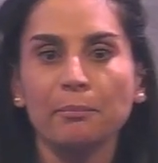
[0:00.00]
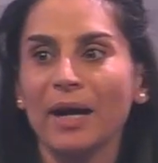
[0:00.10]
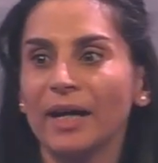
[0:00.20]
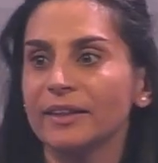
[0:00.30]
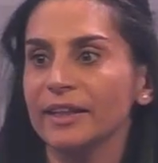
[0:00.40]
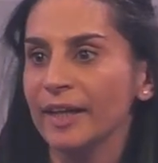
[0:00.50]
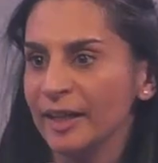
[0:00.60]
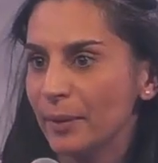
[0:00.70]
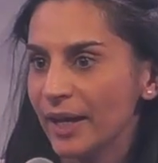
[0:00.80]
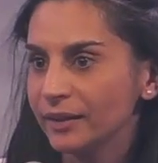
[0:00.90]
might
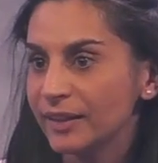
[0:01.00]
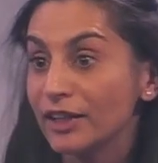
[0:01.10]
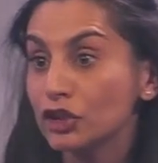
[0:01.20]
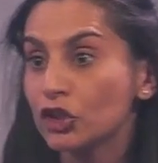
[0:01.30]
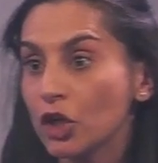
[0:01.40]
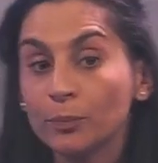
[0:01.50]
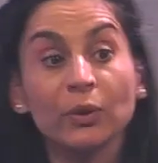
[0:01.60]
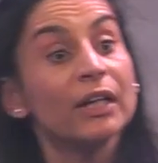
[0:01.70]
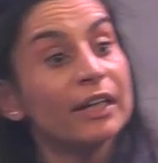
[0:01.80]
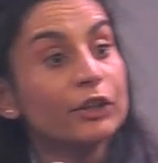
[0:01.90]
inhibit and stop
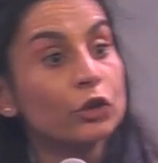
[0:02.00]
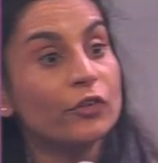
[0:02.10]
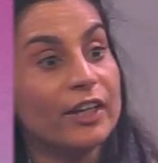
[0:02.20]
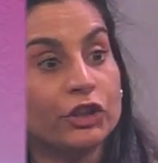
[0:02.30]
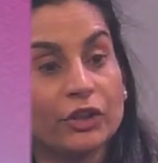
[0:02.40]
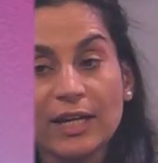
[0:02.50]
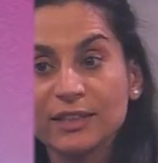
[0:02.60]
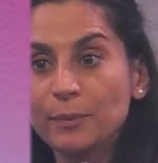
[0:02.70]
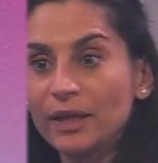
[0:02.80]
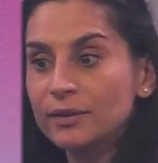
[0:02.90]
innovation
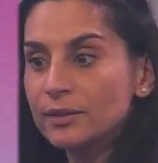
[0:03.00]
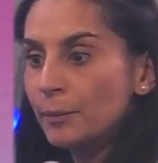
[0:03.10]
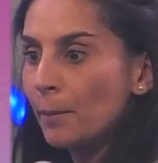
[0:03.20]
aspect.